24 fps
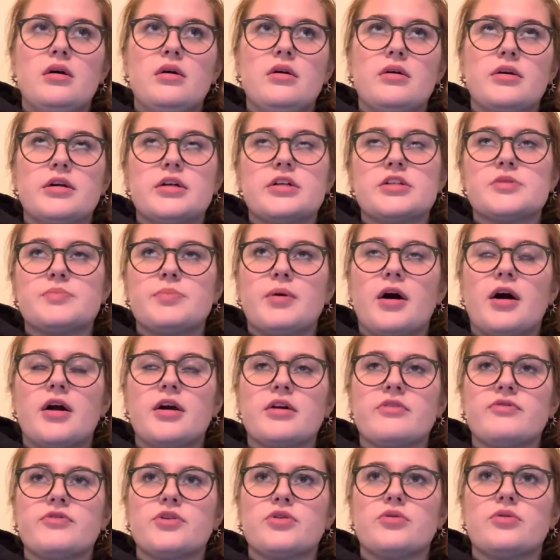or is part
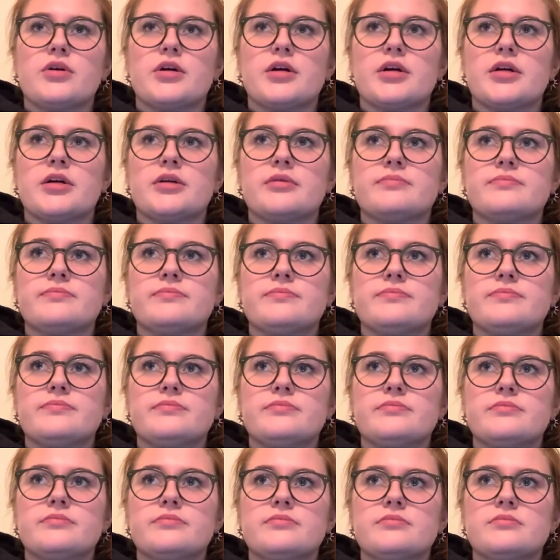of your
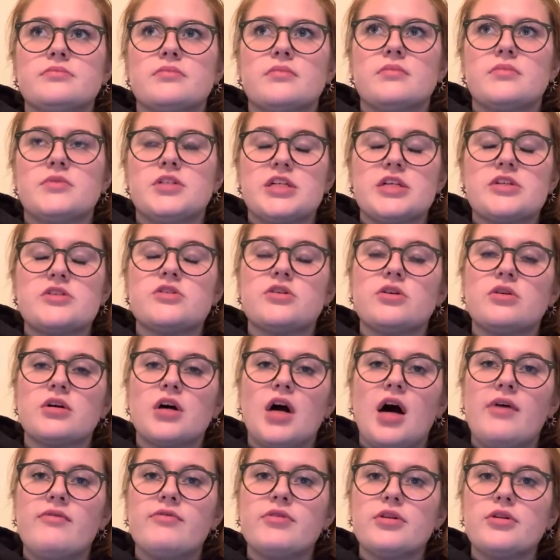distal
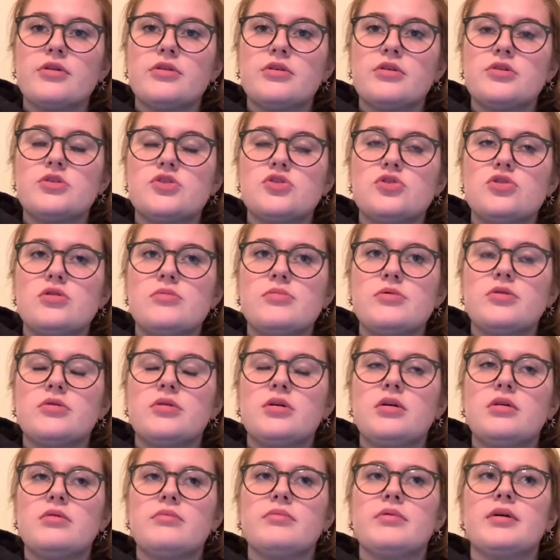convoluted
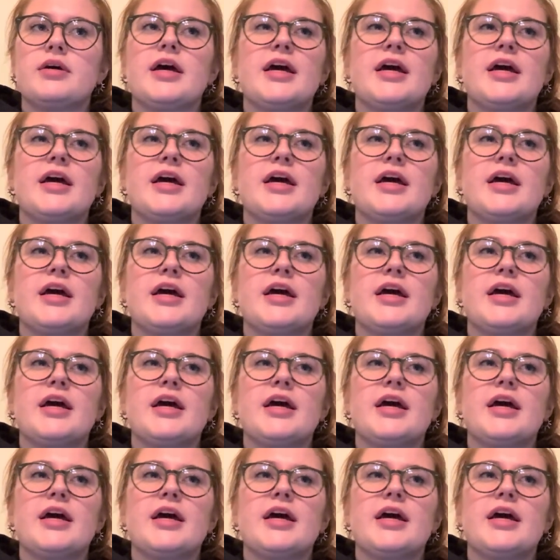tubule,